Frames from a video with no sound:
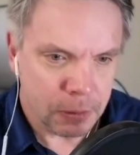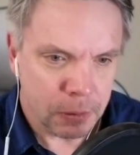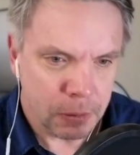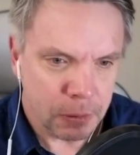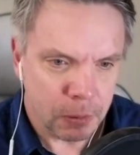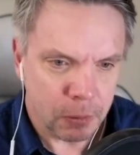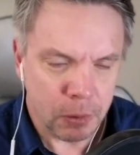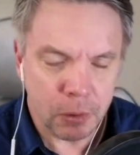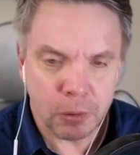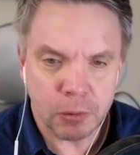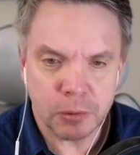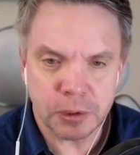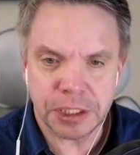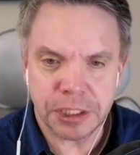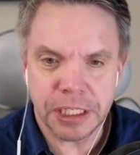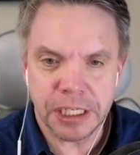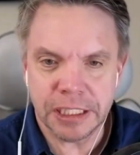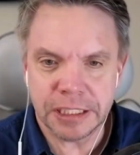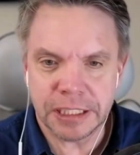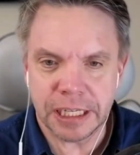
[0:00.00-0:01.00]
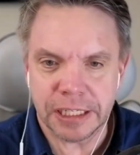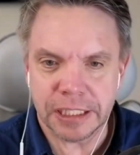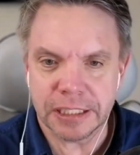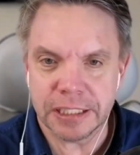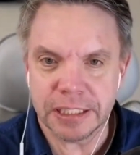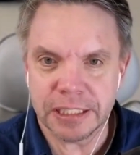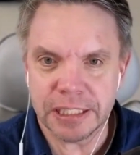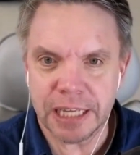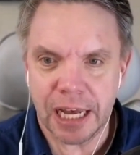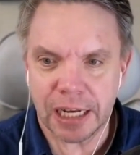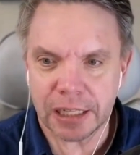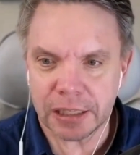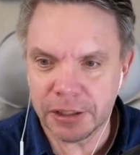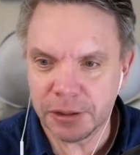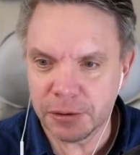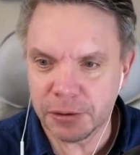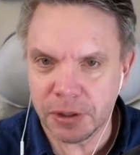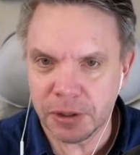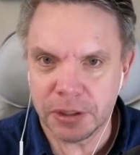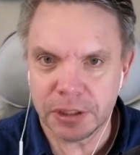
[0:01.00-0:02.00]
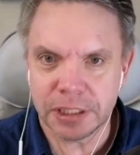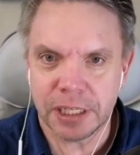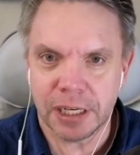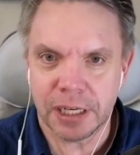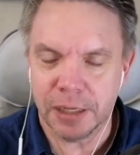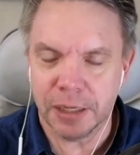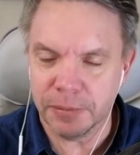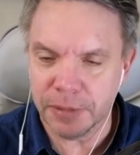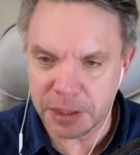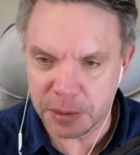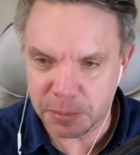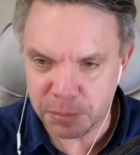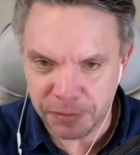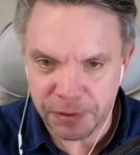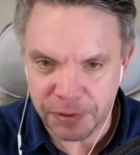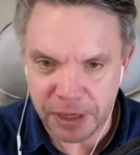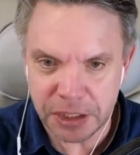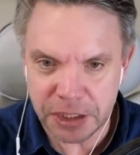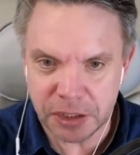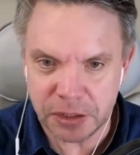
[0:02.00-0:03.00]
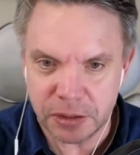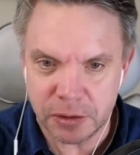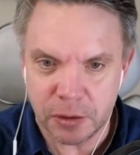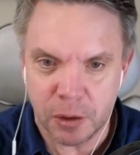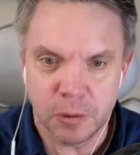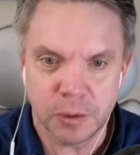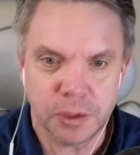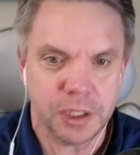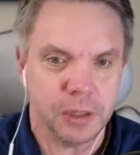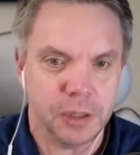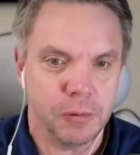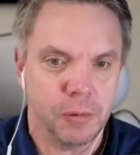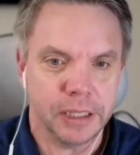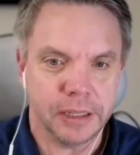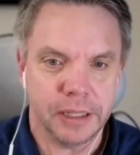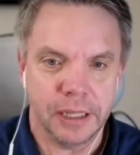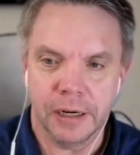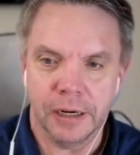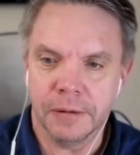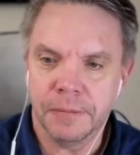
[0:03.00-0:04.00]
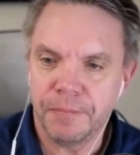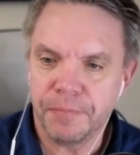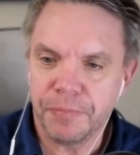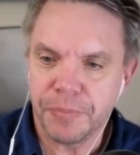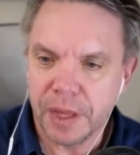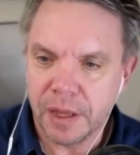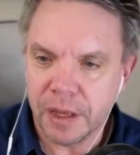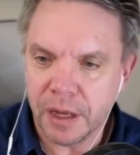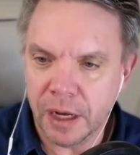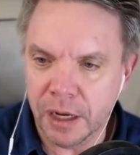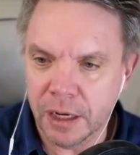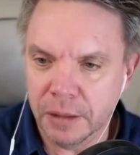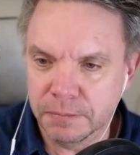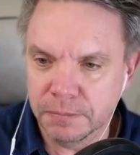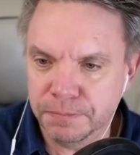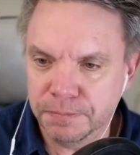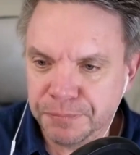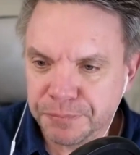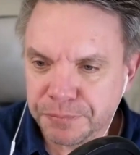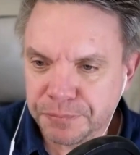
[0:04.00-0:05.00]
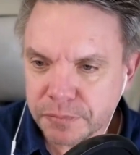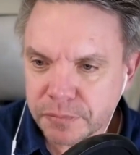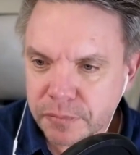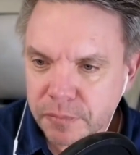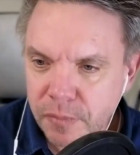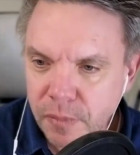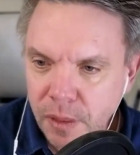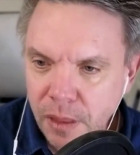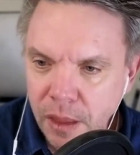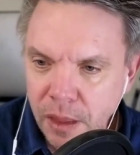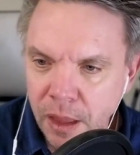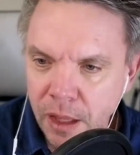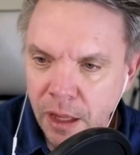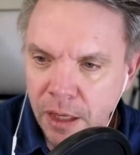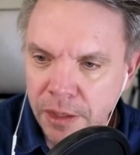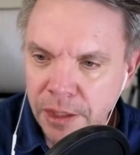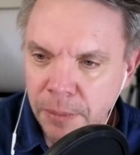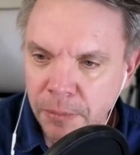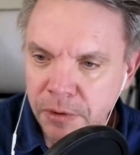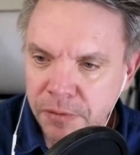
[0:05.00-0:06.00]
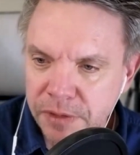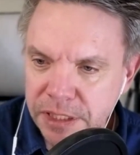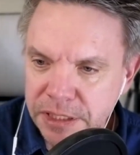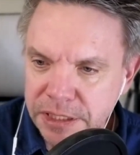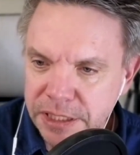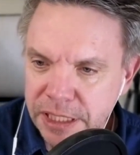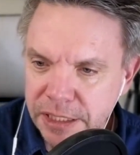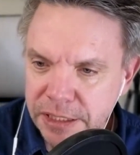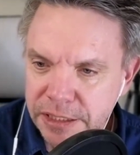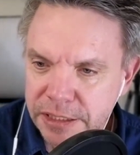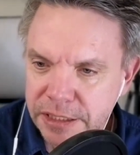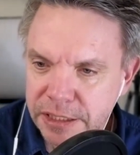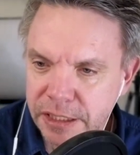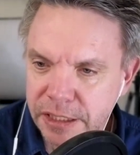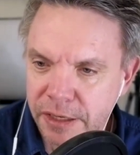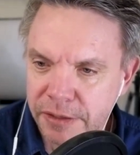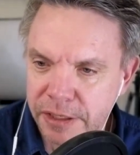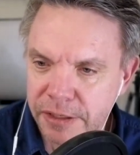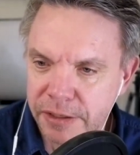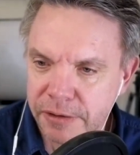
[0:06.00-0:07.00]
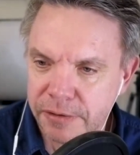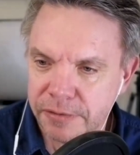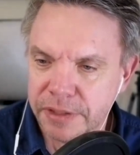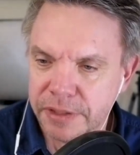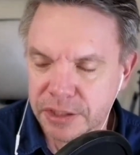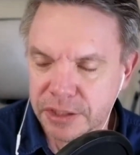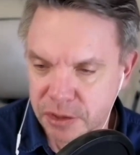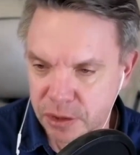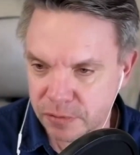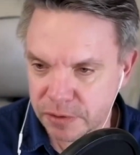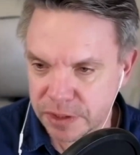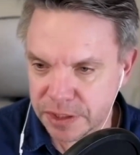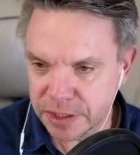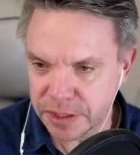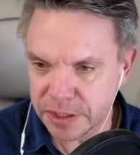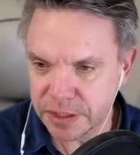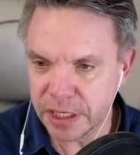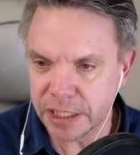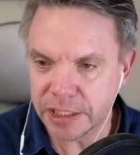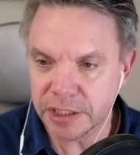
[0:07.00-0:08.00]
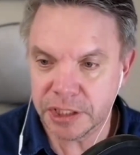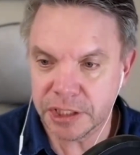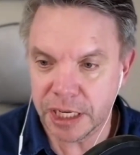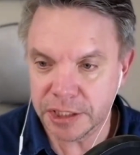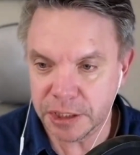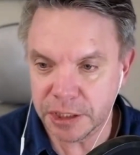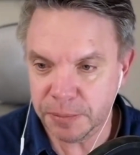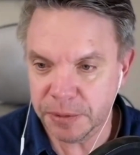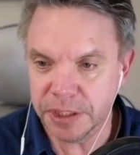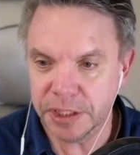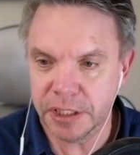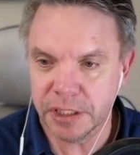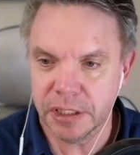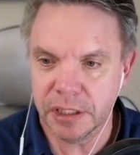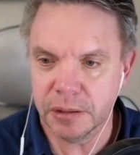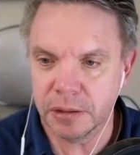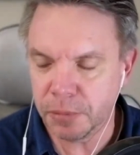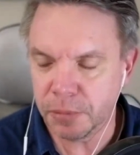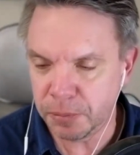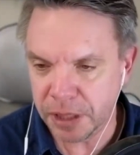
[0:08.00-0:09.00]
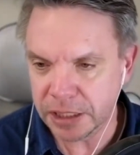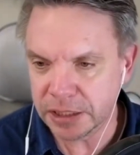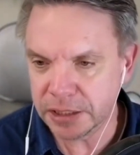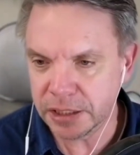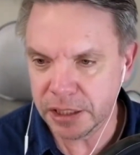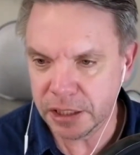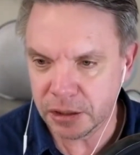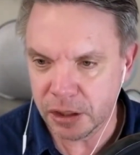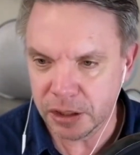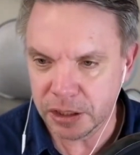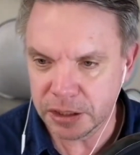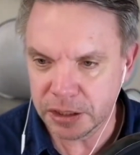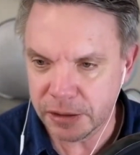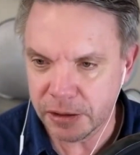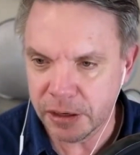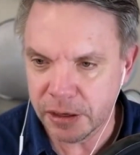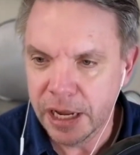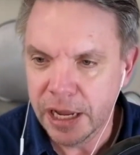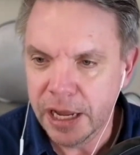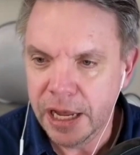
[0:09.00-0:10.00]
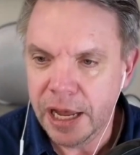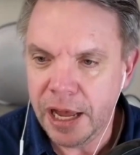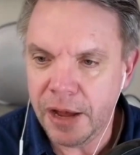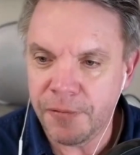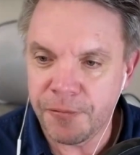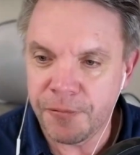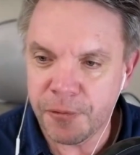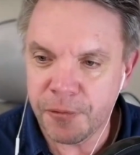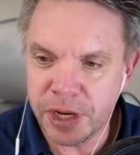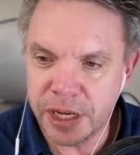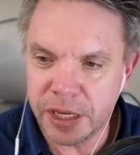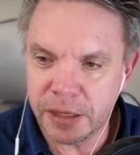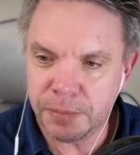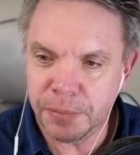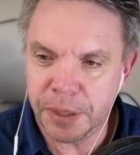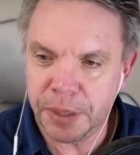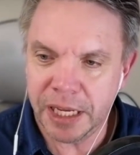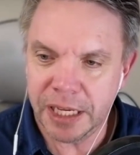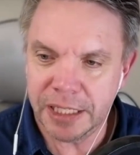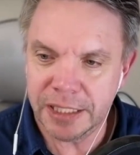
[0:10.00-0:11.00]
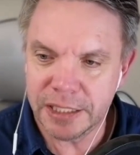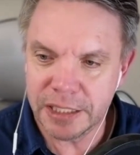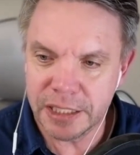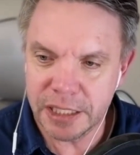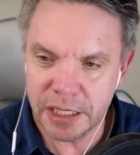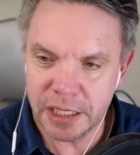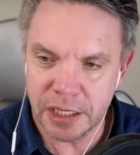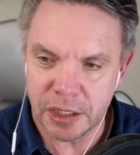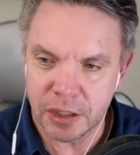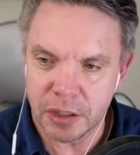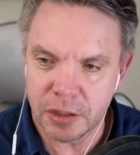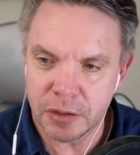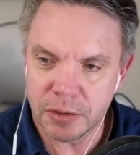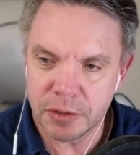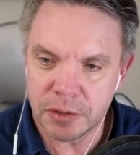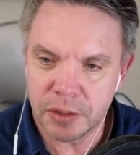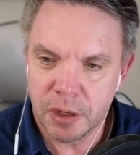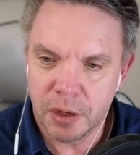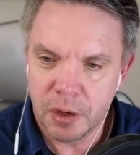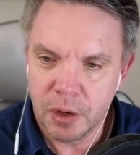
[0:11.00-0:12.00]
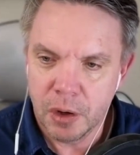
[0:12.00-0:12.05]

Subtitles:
Woo, sneezed at exactly the wrong time. That's professional hosting right there. A number of these services like Chat-GPT, Perplexity, Claude, et cetera, have free and paid tiers.